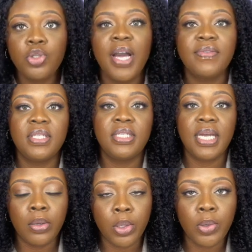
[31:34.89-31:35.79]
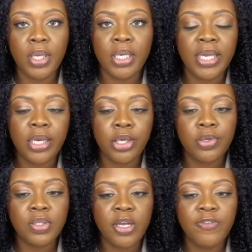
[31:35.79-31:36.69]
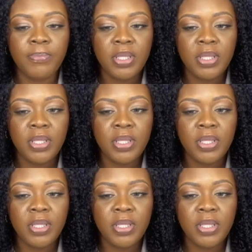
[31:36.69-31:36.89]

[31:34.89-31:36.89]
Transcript: you have to download and get it yourself.